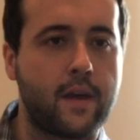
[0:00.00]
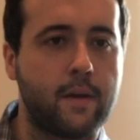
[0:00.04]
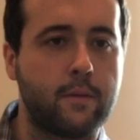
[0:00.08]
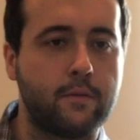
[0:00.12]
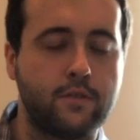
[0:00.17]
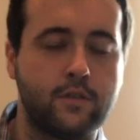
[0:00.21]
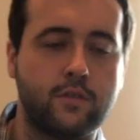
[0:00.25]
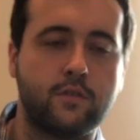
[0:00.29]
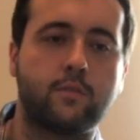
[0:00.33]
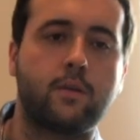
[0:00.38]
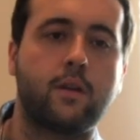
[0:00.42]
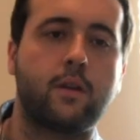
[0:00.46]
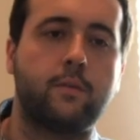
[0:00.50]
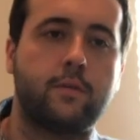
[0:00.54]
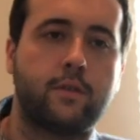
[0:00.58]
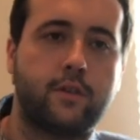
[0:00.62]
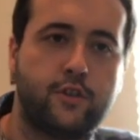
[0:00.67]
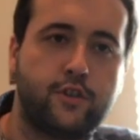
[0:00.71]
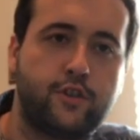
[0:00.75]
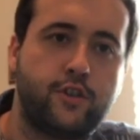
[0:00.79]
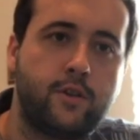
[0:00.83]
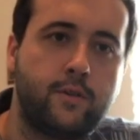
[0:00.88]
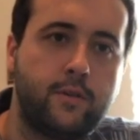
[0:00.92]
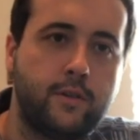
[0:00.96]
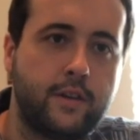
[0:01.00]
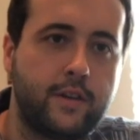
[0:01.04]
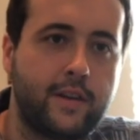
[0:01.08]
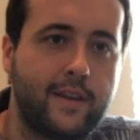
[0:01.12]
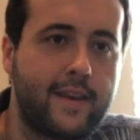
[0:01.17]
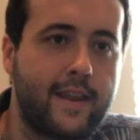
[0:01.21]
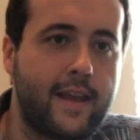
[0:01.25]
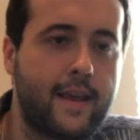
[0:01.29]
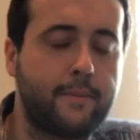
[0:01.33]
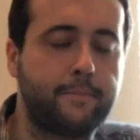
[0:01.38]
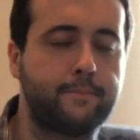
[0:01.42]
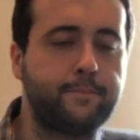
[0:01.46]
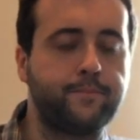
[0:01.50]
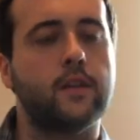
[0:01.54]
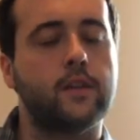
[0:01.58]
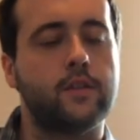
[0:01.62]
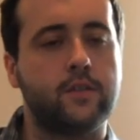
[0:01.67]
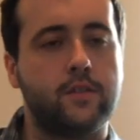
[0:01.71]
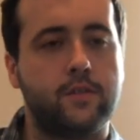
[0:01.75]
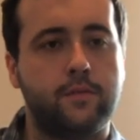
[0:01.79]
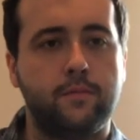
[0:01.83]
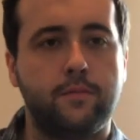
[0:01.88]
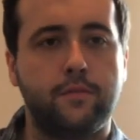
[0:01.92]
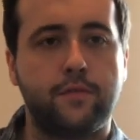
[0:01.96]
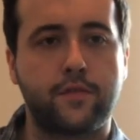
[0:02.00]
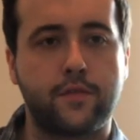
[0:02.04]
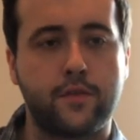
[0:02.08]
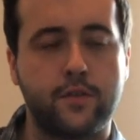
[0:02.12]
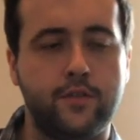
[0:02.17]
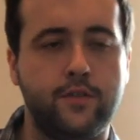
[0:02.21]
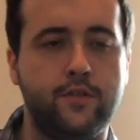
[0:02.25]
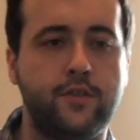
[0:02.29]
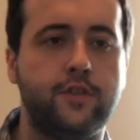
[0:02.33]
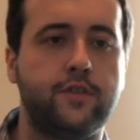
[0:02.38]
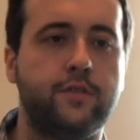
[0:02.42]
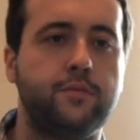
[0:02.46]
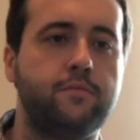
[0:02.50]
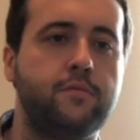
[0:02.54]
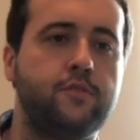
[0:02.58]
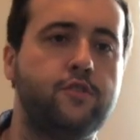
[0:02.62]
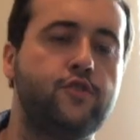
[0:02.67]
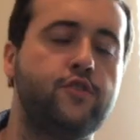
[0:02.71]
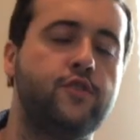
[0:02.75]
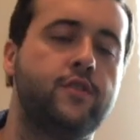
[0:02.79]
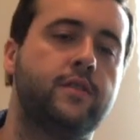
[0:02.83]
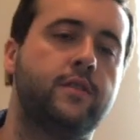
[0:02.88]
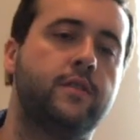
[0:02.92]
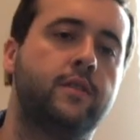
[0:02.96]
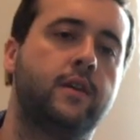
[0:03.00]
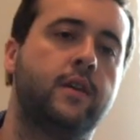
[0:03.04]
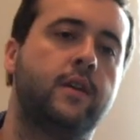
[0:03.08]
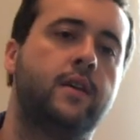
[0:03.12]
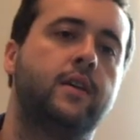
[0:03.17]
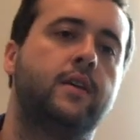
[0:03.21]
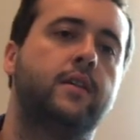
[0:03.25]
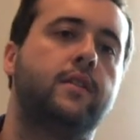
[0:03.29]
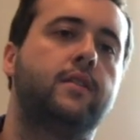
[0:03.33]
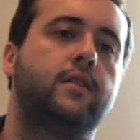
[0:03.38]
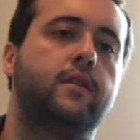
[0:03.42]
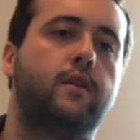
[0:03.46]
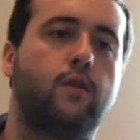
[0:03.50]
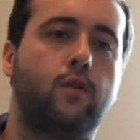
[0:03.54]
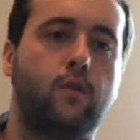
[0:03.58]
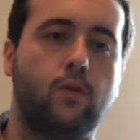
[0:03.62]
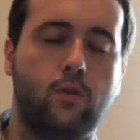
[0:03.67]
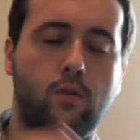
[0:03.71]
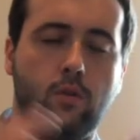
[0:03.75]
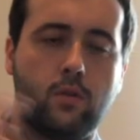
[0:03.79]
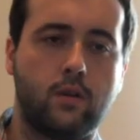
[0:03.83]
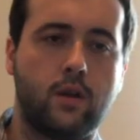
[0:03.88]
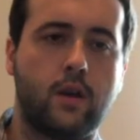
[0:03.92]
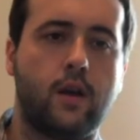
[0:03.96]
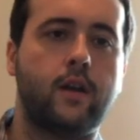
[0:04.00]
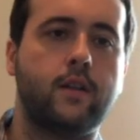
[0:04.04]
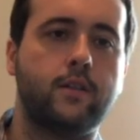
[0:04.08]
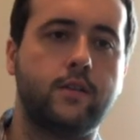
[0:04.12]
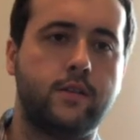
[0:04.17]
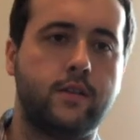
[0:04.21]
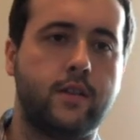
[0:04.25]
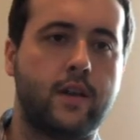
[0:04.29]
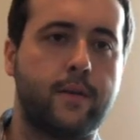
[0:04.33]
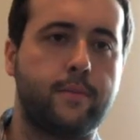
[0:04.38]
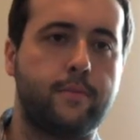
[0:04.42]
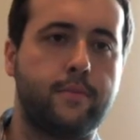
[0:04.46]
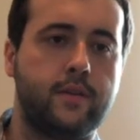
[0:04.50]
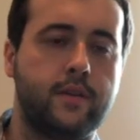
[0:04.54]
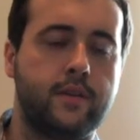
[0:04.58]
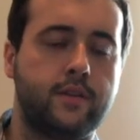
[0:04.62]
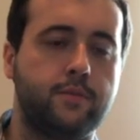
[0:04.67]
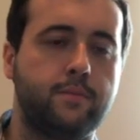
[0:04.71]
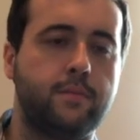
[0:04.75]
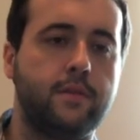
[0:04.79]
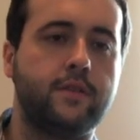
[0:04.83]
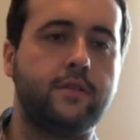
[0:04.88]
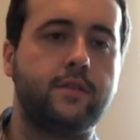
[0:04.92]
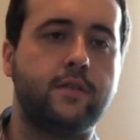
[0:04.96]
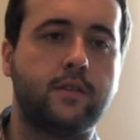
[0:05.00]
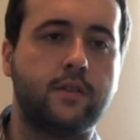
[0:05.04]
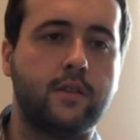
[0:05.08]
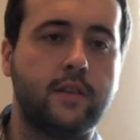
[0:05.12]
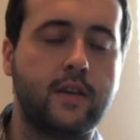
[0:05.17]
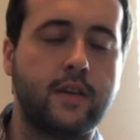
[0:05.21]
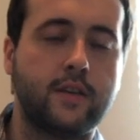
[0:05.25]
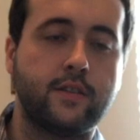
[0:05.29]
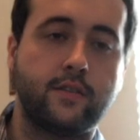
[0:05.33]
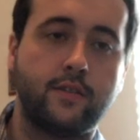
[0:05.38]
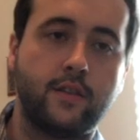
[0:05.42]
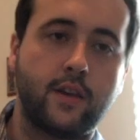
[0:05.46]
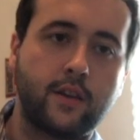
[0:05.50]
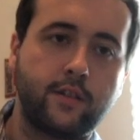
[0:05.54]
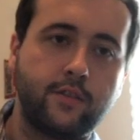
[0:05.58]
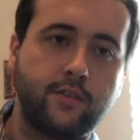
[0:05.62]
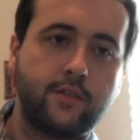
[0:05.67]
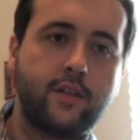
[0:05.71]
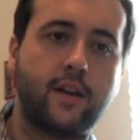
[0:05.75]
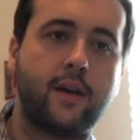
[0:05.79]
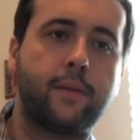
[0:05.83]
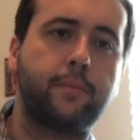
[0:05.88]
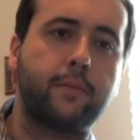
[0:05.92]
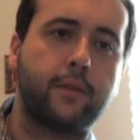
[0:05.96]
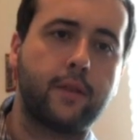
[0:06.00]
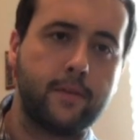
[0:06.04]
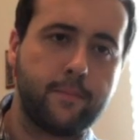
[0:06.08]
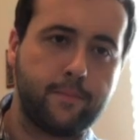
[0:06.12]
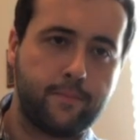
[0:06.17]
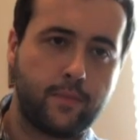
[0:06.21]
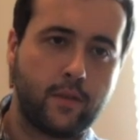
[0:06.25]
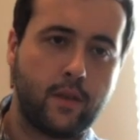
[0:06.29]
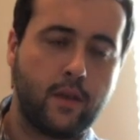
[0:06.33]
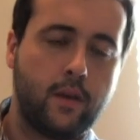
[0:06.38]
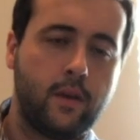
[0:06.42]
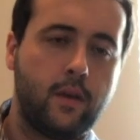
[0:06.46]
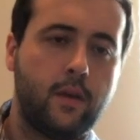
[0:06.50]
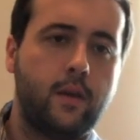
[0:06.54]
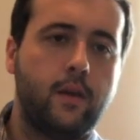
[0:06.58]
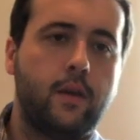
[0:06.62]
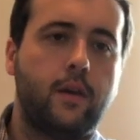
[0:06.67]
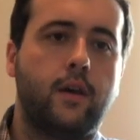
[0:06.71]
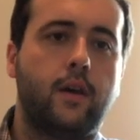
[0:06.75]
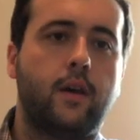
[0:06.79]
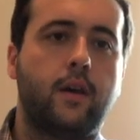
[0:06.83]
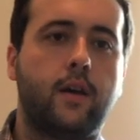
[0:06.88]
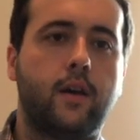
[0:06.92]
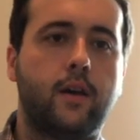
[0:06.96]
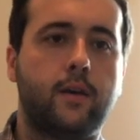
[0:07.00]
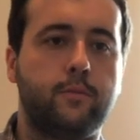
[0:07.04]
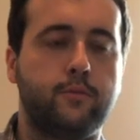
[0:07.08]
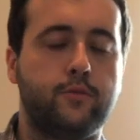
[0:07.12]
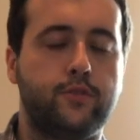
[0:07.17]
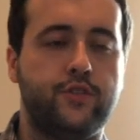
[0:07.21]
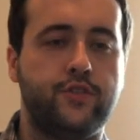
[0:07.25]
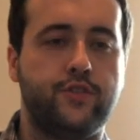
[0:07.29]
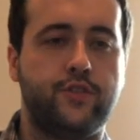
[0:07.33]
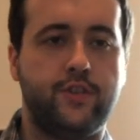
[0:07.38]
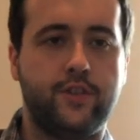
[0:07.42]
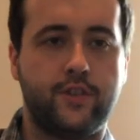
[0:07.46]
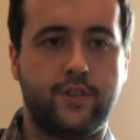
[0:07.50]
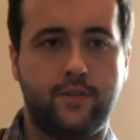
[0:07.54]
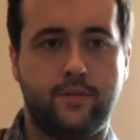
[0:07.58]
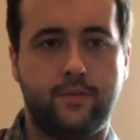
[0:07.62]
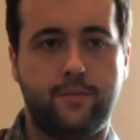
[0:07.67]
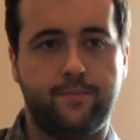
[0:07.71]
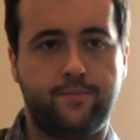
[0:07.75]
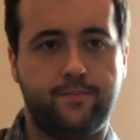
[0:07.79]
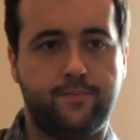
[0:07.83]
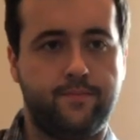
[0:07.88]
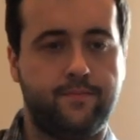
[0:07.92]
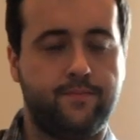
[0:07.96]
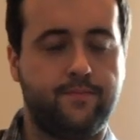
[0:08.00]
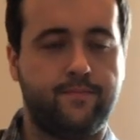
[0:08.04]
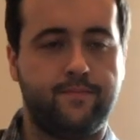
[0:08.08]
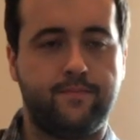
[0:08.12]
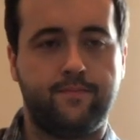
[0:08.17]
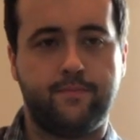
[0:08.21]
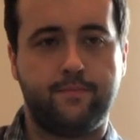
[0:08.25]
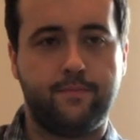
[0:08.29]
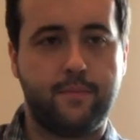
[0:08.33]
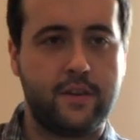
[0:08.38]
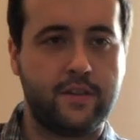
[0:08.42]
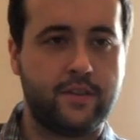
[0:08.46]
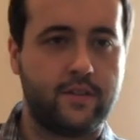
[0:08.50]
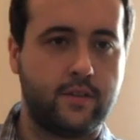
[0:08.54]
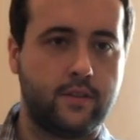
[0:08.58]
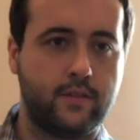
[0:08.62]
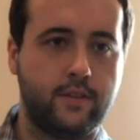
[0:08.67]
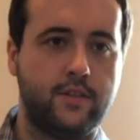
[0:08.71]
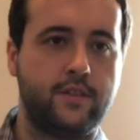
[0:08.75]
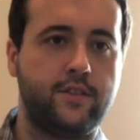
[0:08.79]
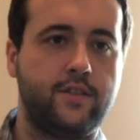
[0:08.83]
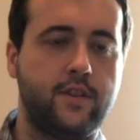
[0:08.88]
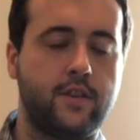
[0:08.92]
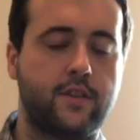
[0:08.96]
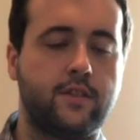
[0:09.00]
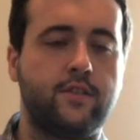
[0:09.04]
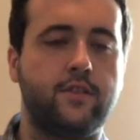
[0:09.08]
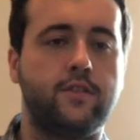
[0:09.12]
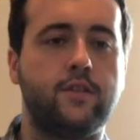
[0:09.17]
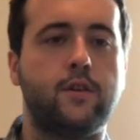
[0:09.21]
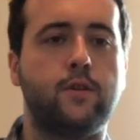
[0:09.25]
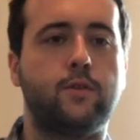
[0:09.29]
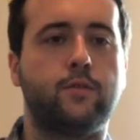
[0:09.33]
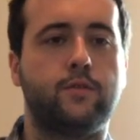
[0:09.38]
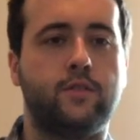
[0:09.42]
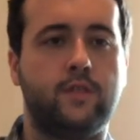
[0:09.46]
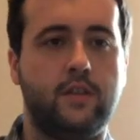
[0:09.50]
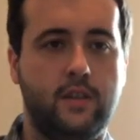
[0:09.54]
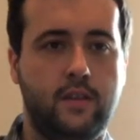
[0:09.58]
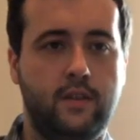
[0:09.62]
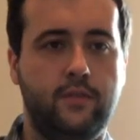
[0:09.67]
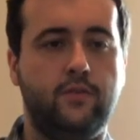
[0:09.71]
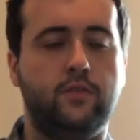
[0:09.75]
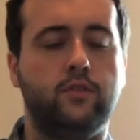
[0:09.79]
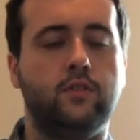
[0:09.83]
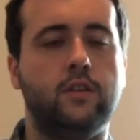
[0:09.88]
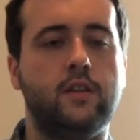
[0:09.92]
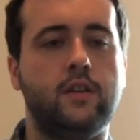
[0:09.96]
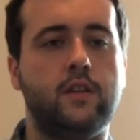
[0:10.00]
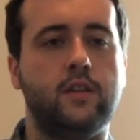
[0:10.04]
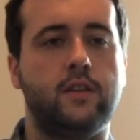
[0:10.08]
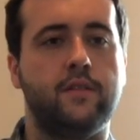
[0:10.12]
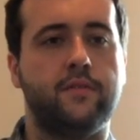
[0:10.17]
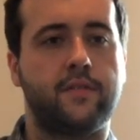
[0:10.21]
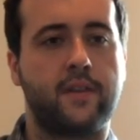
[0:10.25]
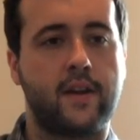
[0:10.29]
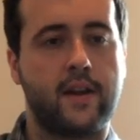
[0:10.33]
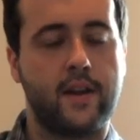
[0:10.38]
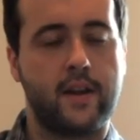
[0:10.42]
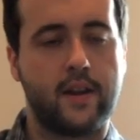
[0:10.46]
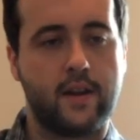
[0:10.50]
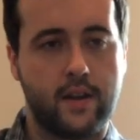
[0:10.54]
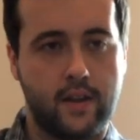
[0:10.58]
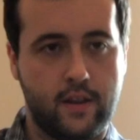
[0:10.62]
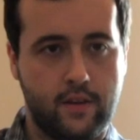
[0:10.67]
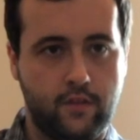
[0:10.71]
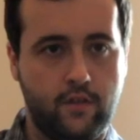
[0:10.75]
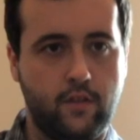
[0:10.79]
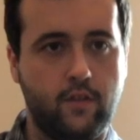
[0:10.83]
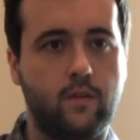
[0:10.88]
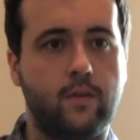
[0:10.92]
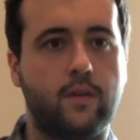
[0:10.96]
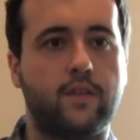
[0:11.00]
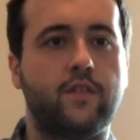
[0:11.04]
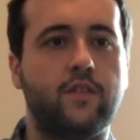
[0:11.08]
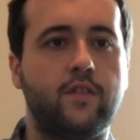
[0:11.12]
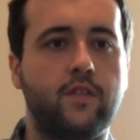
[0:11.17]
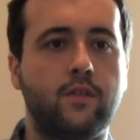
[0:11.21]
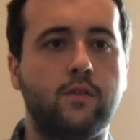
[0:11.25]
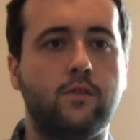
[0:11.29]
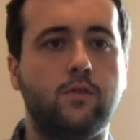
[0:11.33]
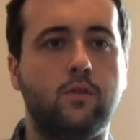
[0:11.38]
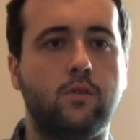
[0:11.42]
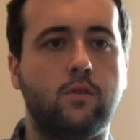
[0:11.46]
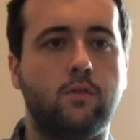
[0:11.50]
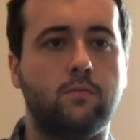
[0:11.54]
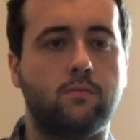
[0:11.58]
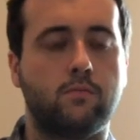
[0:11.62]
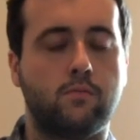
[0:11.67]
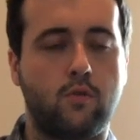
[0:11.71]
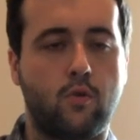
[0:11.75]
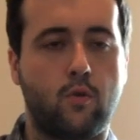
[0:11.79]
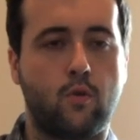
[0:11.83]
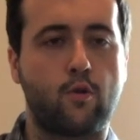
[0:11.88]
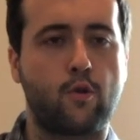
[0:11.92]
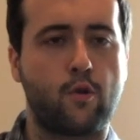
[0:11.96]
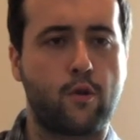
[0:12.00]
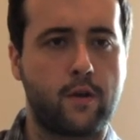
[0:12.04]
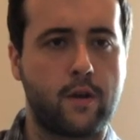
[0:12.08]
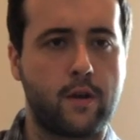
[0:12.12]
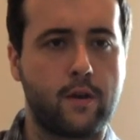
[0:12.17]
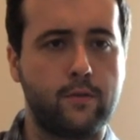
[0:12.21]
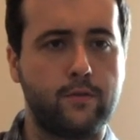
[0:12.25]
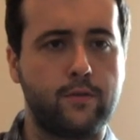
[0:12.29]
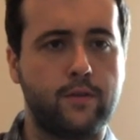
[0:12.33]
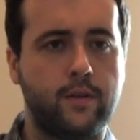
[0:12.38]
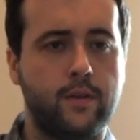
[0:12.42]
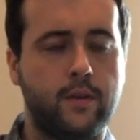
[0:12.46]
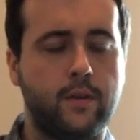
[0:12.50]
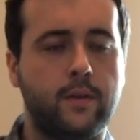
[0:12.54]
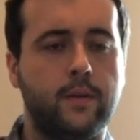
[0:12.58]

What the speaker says: that, which is what I want to show you today. Let's first just mention the whole concept is basically a sextuplet, which is just basically 6 notes evenly divided into a single quarter note.